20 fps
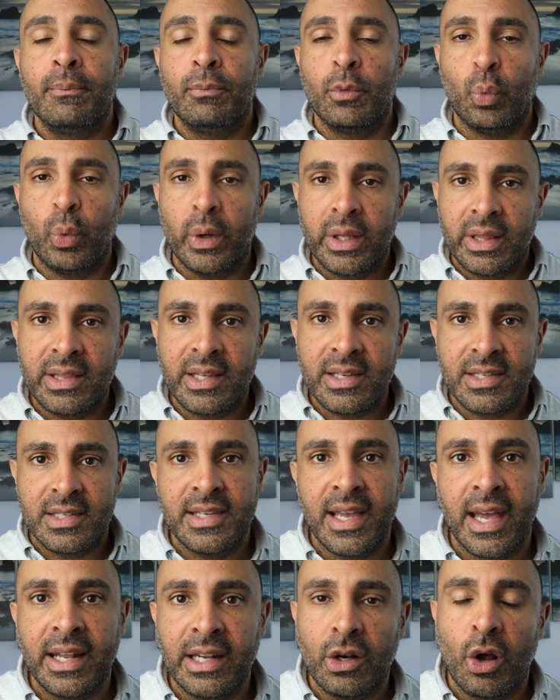with this
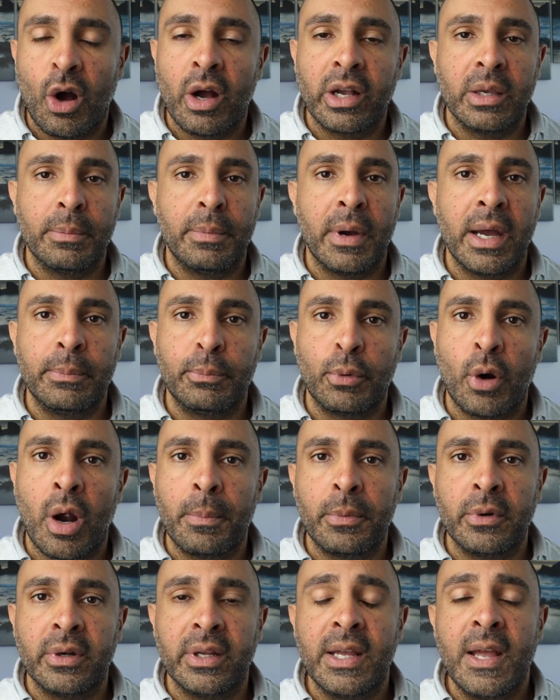tenant-occupied
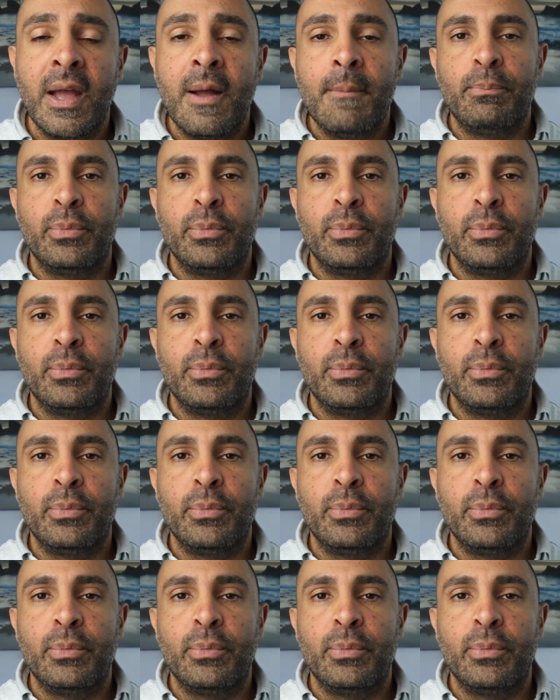property.